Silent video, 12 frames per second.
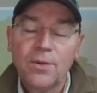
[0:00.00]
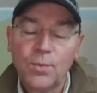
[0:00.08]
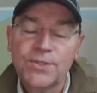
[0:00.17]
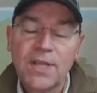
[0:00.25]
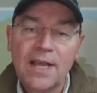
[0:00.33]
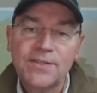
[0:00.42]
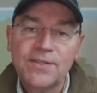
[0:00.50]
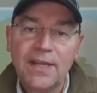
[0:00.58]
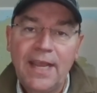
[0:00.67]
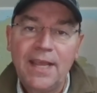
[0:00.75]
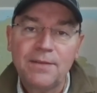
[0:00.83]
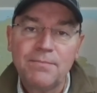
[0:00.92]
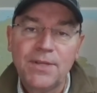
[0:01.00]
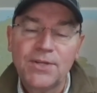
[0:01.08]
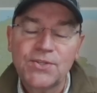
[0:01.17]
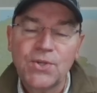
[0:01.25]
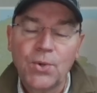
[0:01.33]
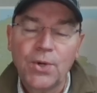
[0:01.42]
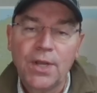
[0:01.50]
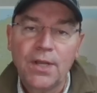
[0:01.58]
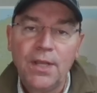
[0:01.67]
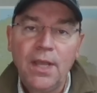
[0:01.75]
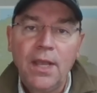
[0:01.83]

Wisconsin, and Minnesota.